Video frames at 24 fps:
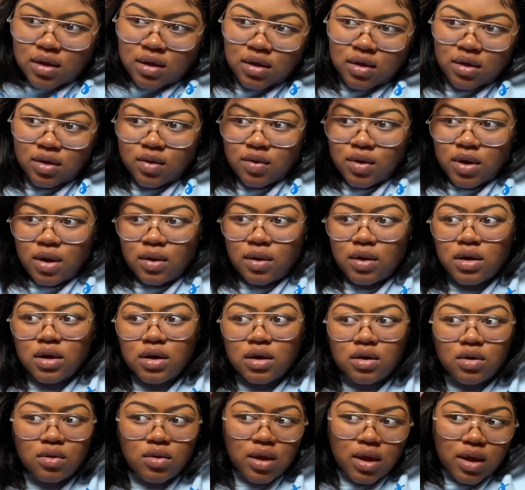what I'm gonna
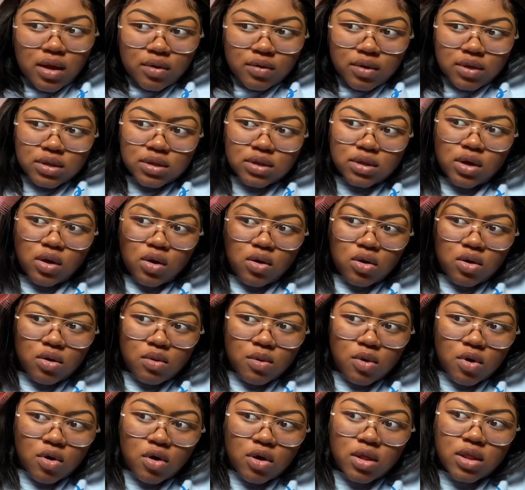do now is comb
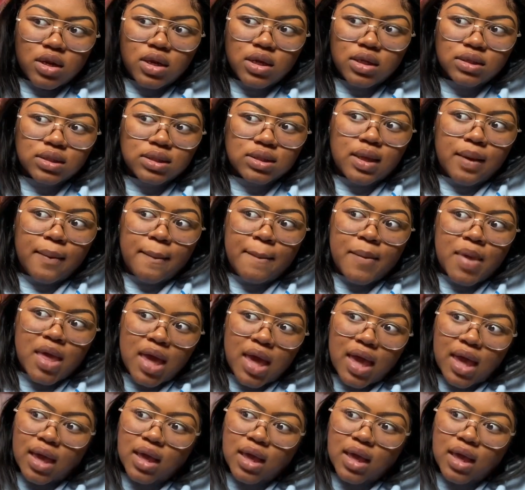all of this back.